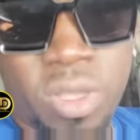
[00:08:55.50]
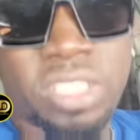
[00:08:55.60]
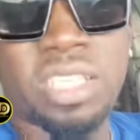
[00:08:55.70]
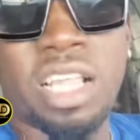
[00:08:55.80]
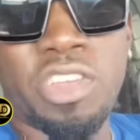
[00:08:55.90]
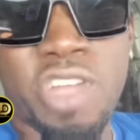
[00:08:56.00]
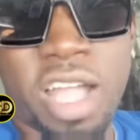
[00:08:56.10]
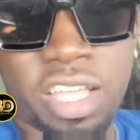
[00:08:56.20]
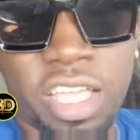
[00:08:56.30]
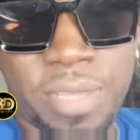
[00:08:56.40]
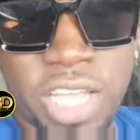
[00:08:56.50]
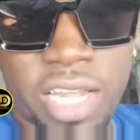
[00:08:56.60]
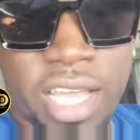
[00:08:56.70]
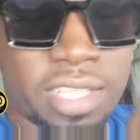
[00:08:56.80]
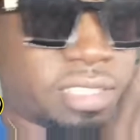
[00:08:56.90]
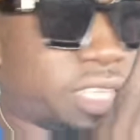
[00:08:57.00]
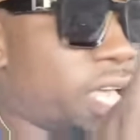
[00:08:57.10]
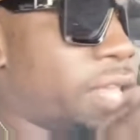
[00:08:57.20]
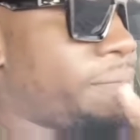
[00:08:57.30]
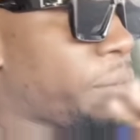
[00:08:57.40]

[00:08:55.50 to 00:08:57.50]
We sell the wrong image of dancer.